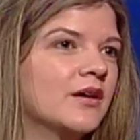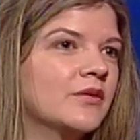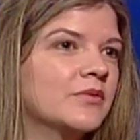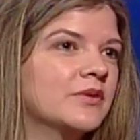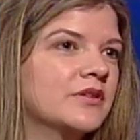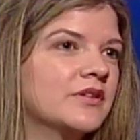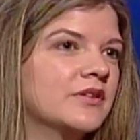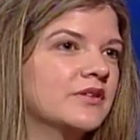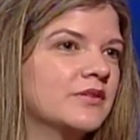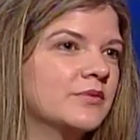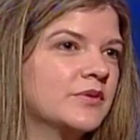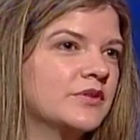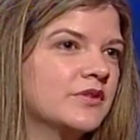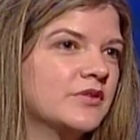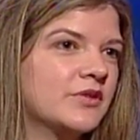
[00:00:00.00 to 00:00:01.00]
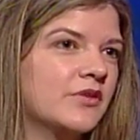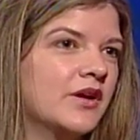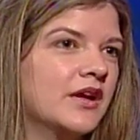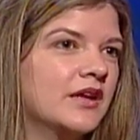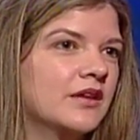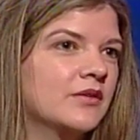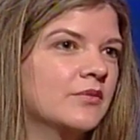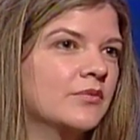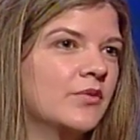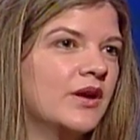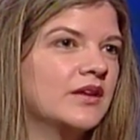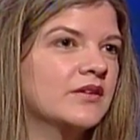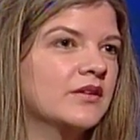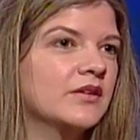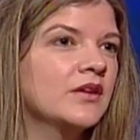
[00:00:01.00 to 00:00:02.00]
which is great, a
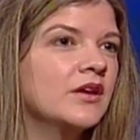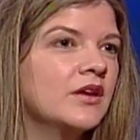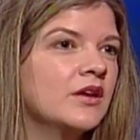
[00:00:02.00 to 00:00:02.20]
way to